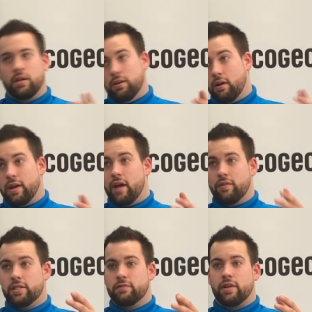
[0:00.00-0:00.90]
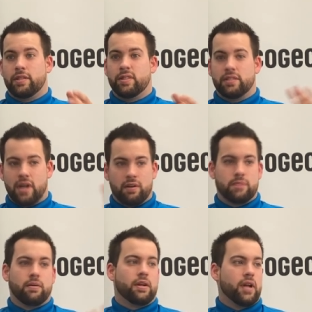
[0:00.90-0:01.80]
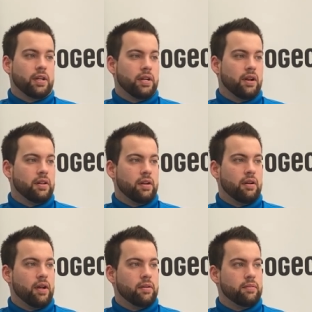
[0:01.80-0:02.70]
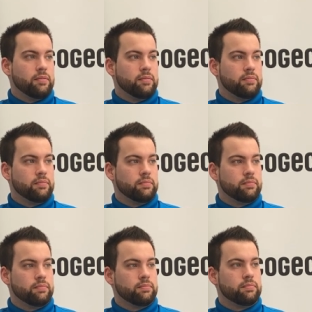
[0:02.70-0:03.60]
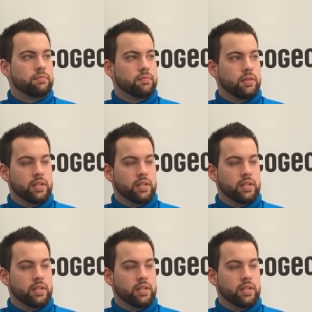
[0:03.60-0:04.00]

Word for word: you already have these devices. Now it's about connecting it on the internet. Right. Get them unified.